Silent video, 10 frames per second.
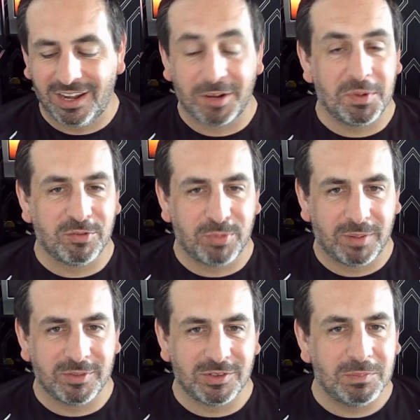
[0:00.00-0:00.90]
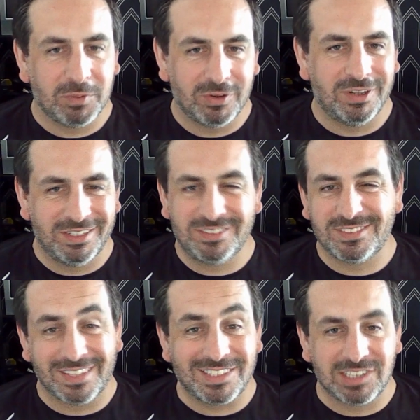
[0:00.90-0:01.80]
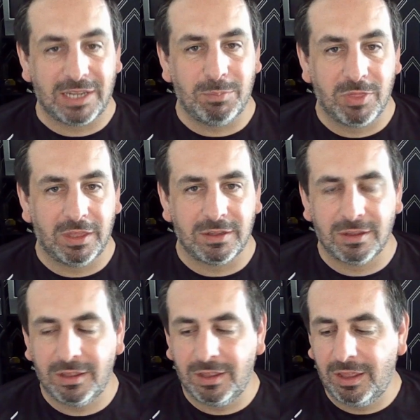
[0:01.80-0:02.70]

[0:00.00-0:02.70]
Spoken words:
I got mine from Amazon, but it's the same thing.